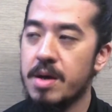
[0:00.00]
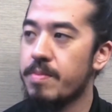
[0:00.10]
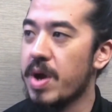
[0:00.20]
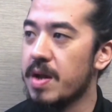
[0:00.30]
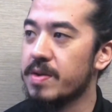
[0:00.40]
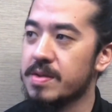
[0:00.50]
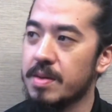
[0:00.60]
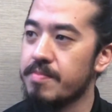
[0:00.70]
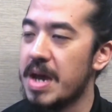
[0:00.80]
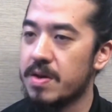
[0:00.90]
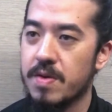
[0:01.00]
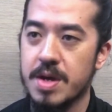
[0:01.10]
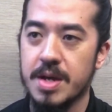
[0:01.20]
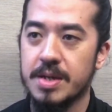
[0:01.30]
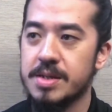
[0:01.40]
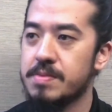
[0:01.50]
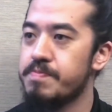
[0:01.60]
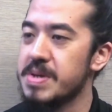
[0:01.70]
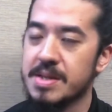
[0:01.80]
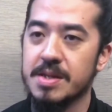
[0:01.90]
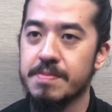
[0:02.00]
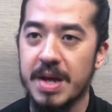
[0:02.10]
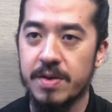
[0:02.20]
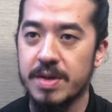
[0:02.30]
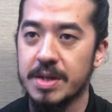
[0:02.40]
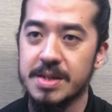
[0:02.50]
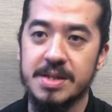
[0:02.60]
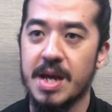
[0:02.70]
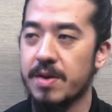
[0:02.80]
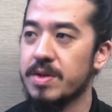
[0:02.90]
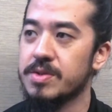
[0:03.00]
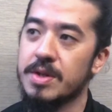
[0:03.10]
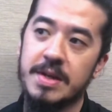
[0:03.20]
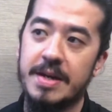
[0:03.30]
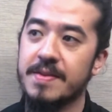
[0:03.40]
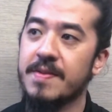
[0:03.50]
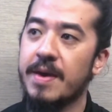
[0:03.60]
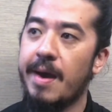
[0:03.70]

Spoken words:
brand metrics, business metrics, etc., so that